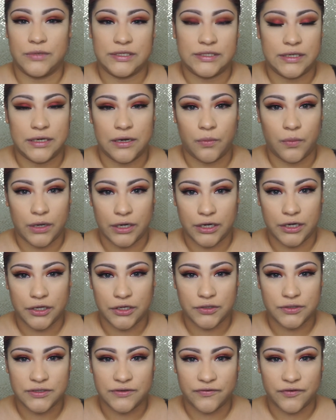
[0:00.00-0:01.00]
reason I wanted
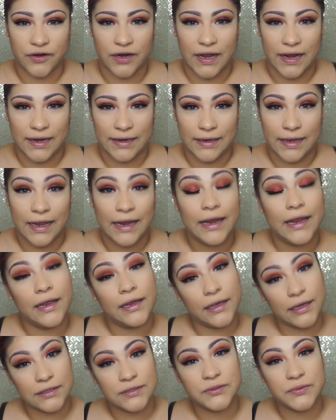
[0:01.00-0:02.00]
to use it for highlight,
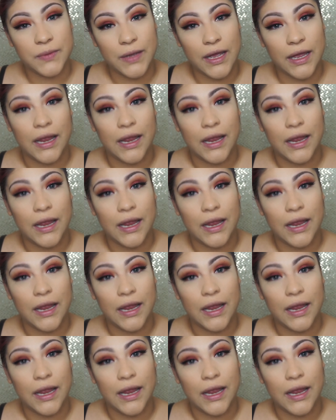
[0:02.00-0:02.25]
and guess what?